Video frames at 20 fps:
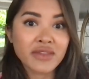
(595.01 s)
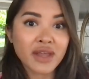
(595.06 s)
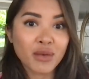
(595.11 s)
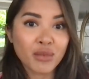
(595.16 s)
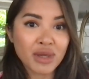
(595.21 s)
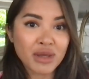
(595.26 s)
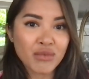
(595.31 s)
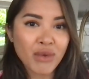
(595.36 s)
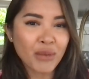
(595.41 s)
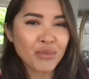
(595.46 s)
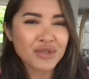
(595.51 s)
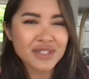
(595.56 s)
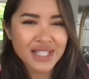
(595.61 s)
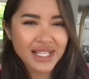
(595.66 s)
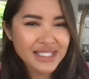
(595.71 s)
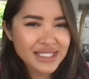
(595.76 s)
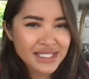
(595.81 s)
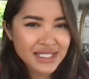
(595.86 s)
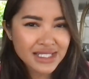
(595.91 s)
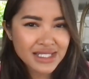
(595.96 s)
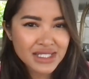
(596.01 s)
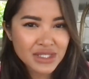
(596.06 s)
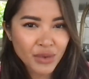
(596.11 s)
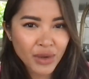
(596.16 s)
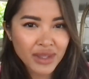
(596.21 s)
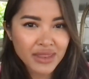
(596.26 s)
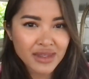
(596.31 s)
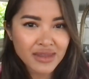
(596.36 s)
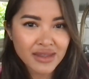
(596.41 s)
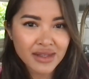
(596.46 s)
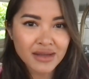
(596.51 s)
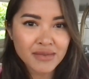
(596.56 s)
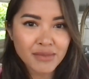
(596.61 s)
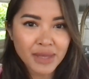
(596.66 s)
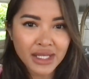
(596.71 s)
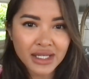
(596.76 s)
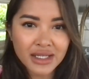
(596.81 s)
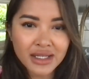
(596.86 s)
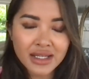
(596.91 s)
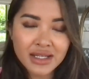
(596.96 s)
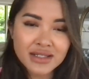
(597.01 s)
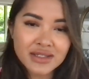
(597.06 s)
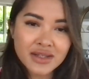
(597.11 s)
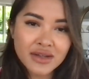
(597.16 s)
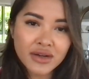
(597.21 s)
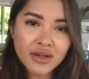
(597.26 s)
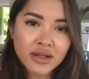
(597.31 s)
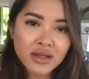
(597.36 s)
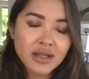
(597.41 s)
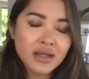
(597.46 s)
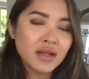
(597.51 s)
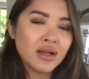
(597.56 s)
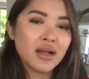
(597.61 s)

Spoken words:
that we represented. So I think that it made it easier.